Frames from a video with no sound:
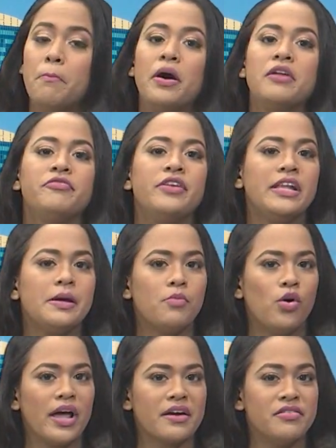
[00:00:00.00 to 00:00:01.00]
but
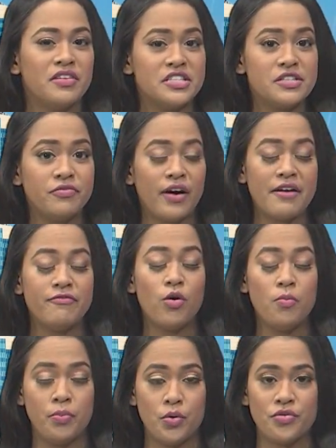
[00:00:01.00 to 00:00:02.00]
feeling more like 35
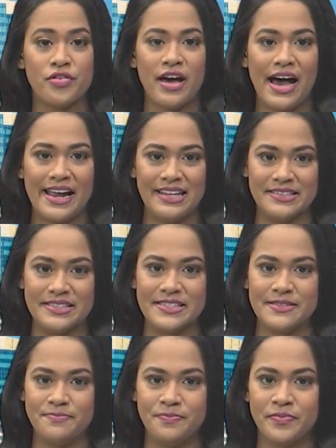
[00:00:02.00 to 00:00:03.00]
for both
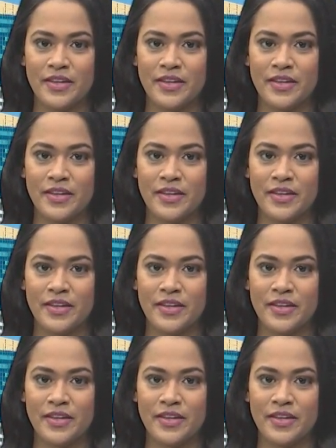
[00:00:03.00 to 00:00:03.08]
islands.